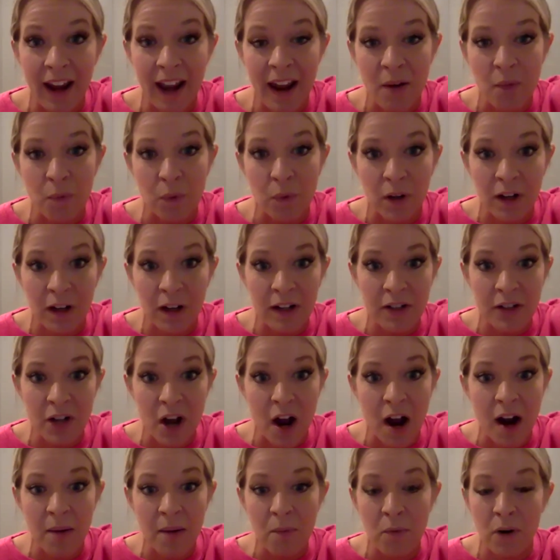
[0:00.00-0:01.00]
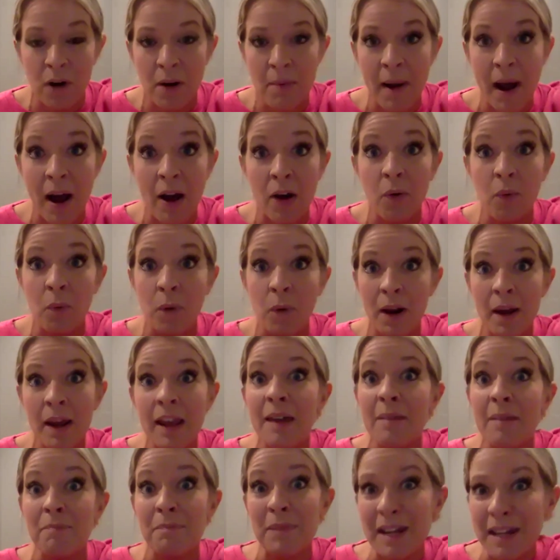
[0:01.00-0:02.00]
And we're going to talk more about what
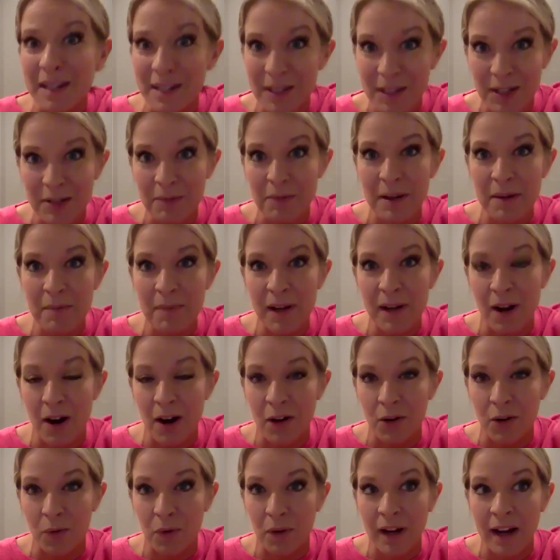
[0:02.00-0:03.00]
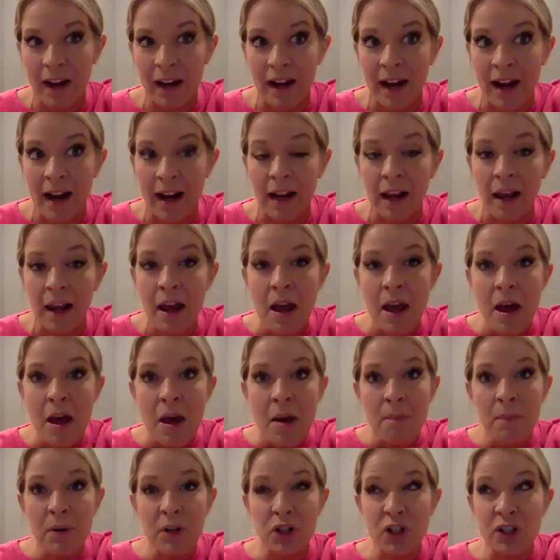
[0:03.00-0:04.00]
it means to be beyond organic,
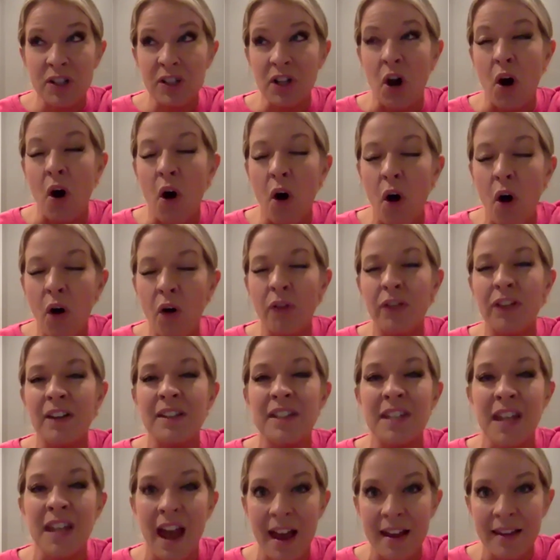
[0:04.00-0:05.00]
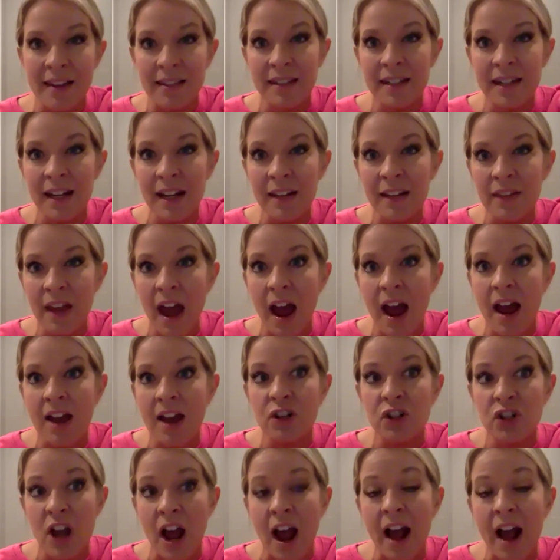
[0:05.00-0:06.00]
but just all the testing
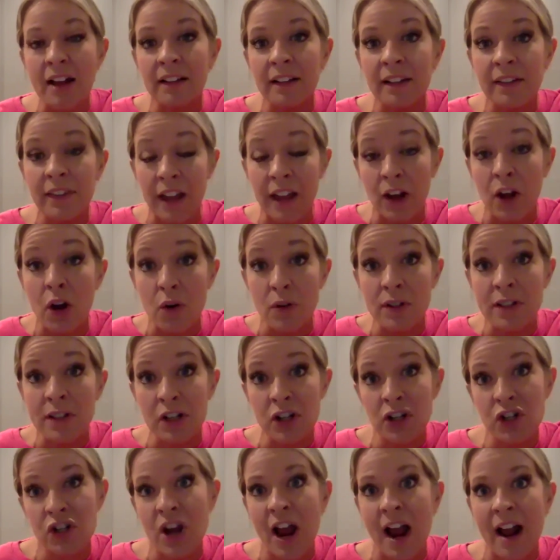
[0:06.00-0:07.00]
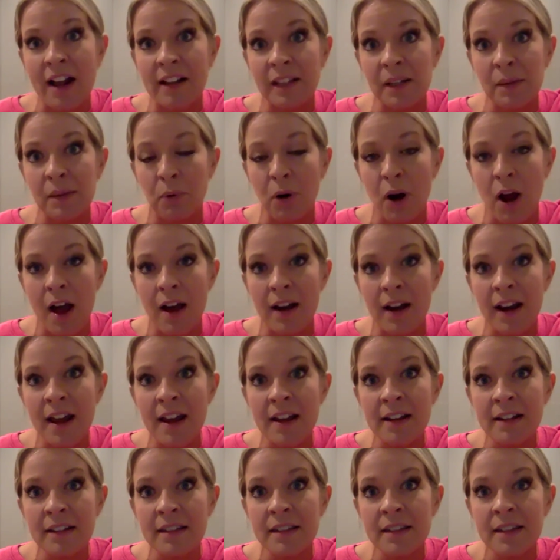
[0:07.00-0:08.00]
that goes into Shaklee
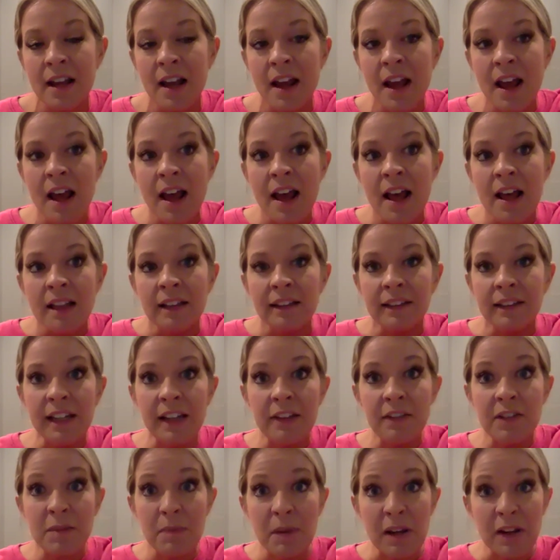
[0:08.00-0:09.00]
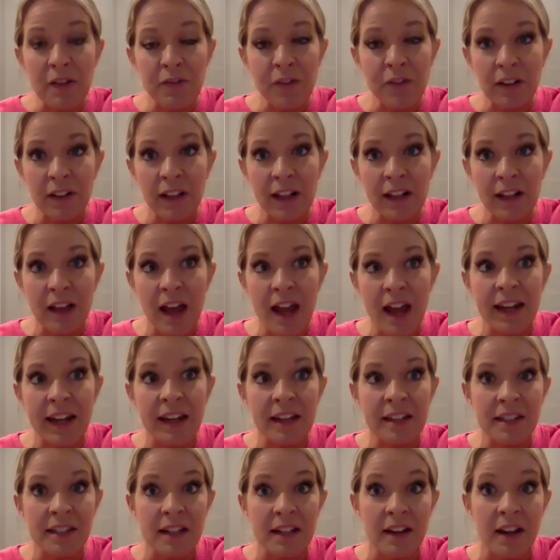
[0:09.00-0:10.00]
products leaves me feeling like
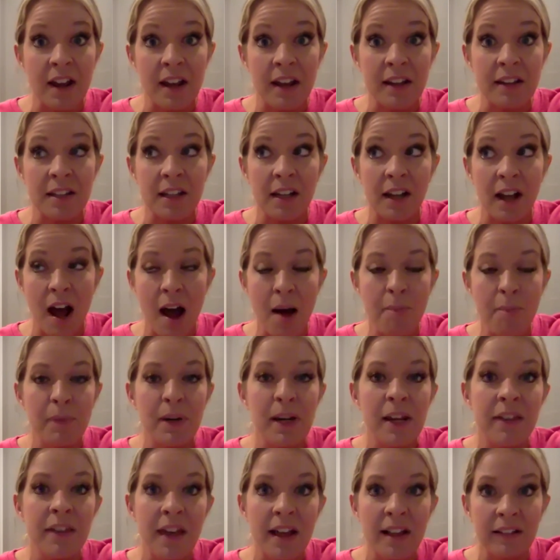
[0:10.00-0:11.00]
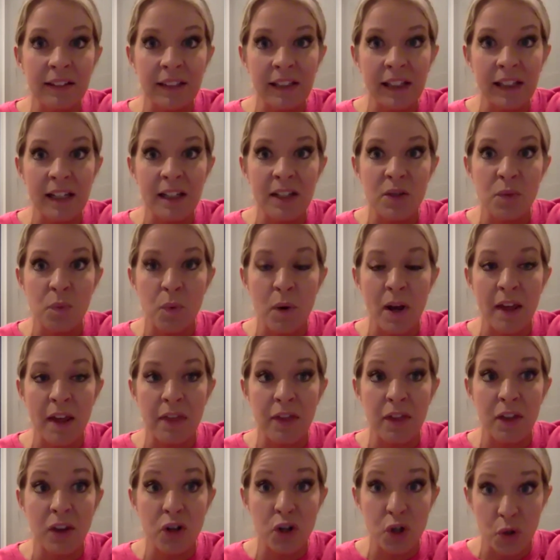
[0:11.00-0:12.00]
it's a company that leads with
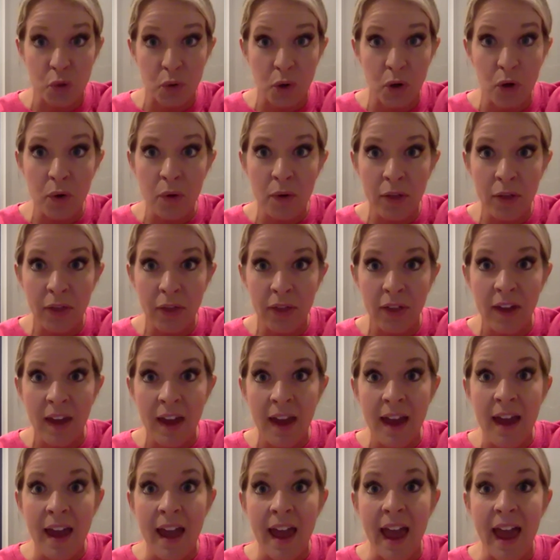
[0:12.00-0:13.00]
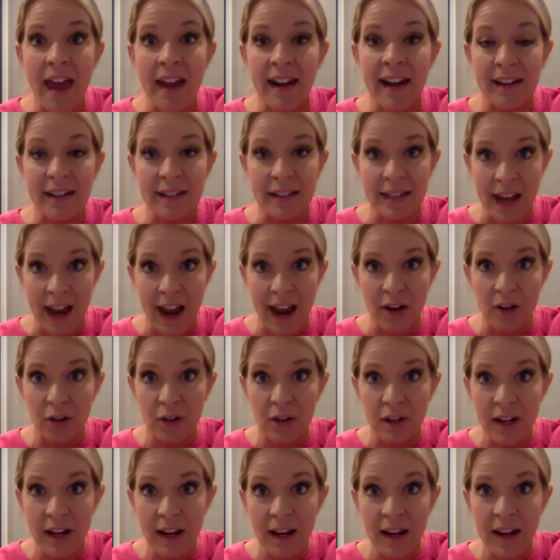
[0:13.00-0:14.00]
truth and
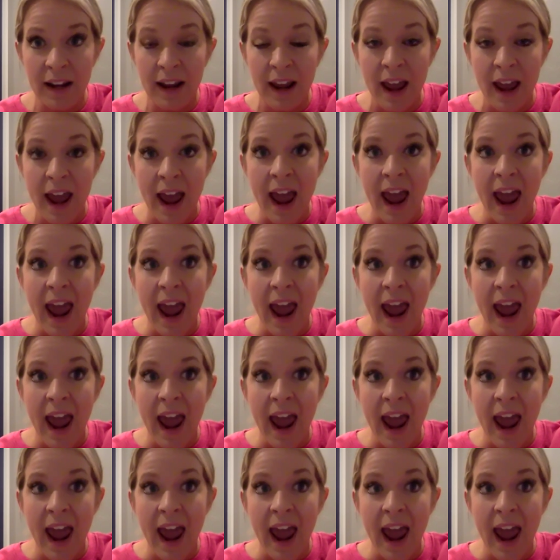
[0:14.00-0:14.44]
integrity.